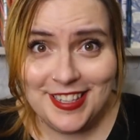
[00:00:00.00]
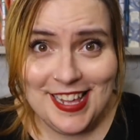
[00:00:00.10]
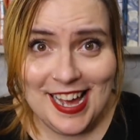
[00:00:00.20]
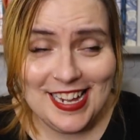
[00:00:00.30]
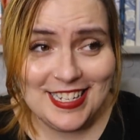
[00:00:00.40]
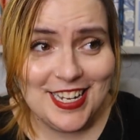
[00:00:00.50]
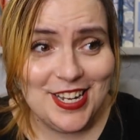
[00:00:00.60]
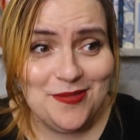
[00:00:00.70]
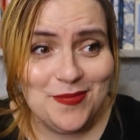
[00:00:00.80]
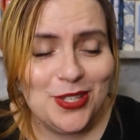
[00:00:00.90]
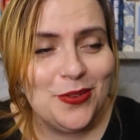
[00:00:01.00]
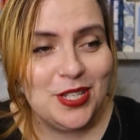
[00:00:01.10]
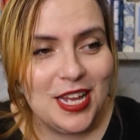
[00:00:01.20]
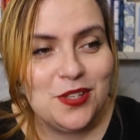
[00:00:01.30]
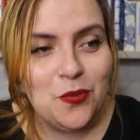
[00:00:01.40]
than that. So
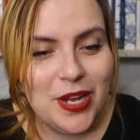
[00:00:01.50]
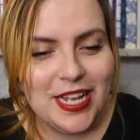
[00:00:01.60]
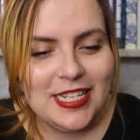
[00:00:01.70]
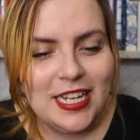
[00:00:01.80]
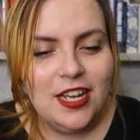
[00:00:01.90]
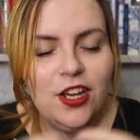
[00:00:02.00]
it's a weird